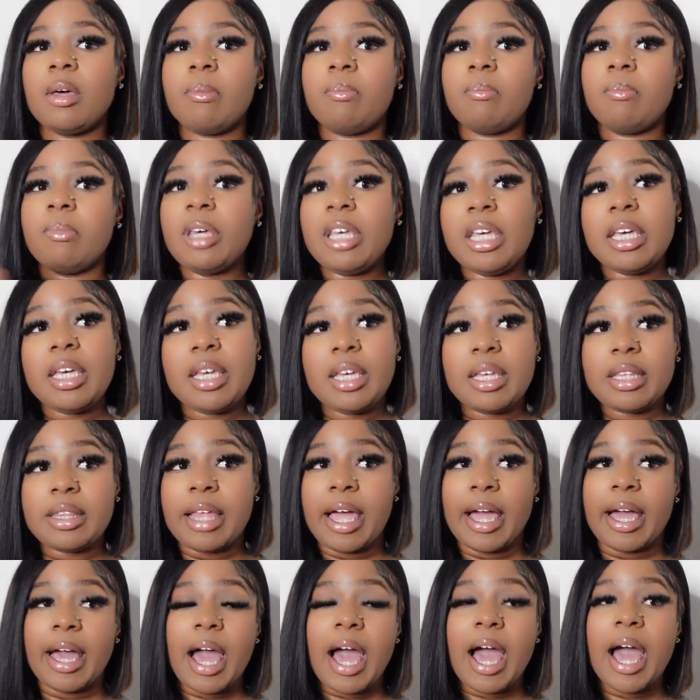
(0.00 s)
me
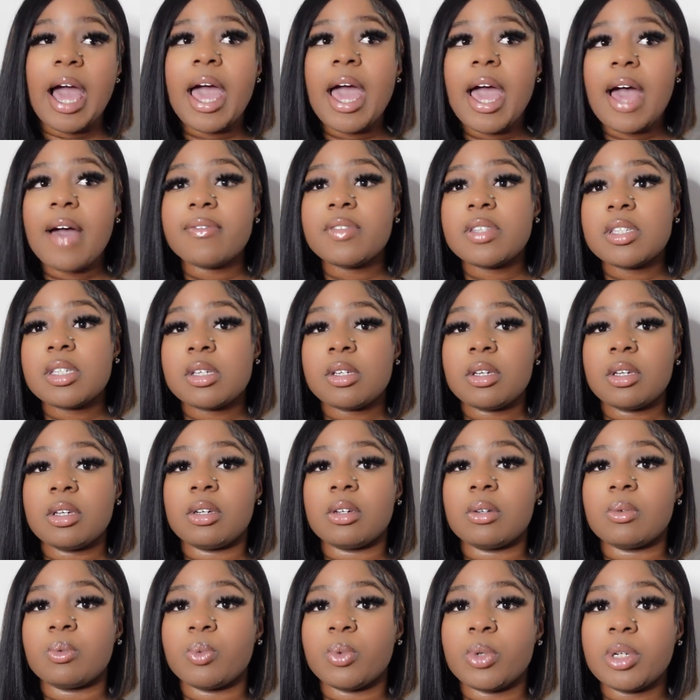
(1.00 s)
like I have
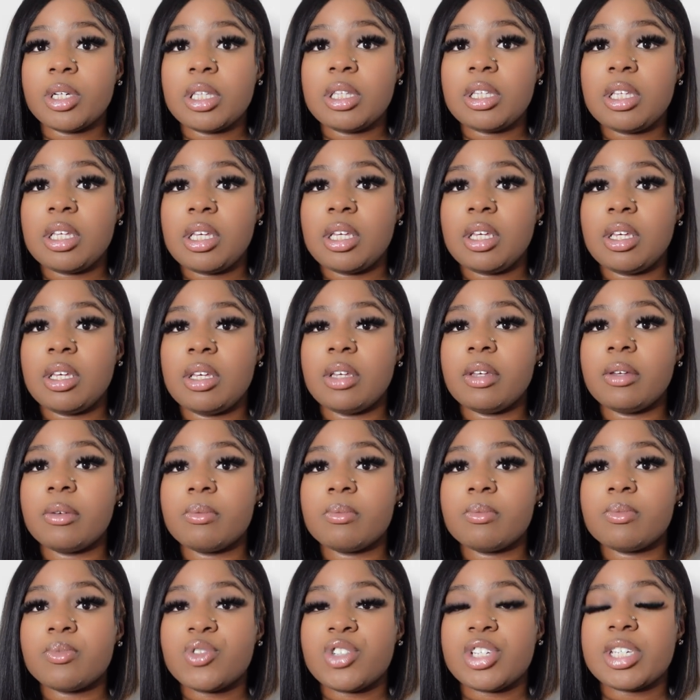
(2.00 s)
to really
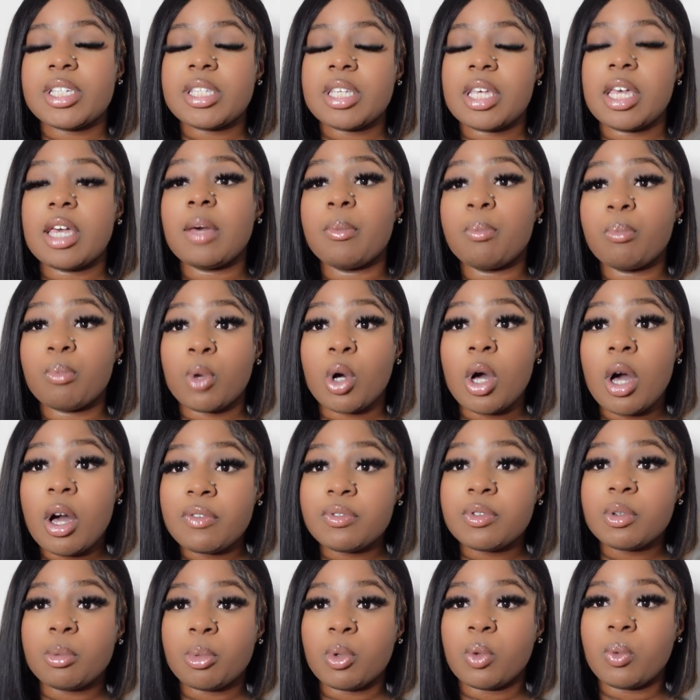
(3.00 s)
just get
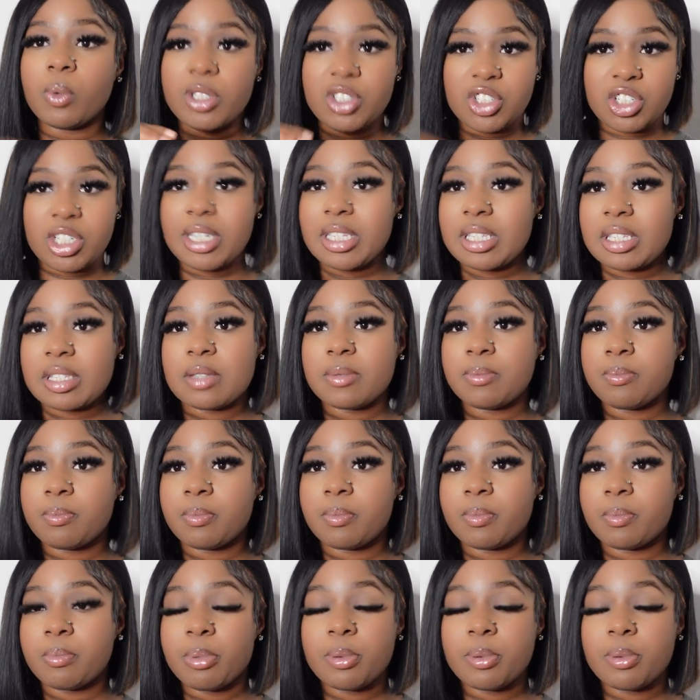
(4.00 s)
comfortable with just